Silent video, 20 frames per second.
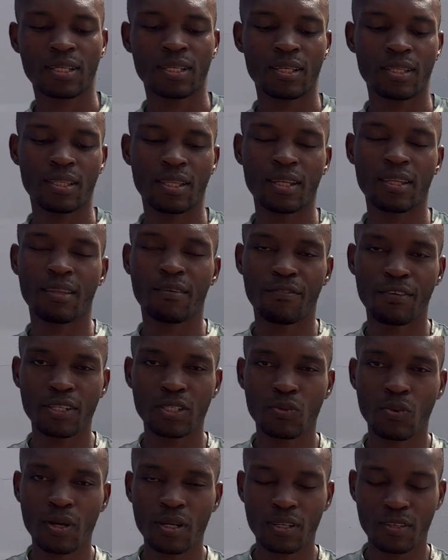then the first
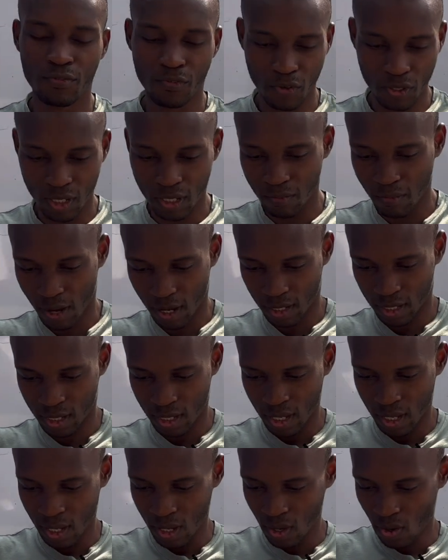one is 14 marks.
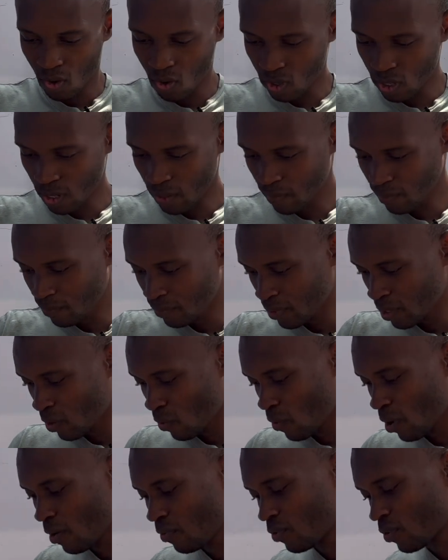Okay, we
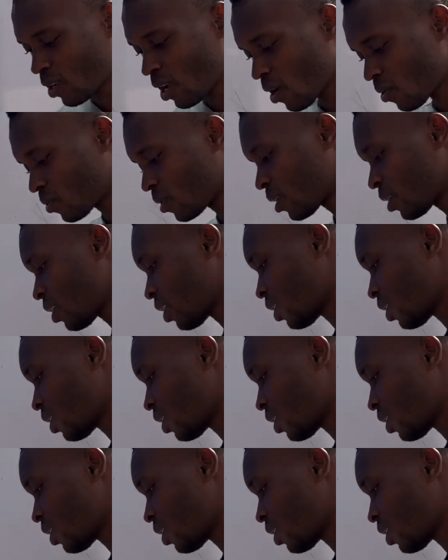have to calculate a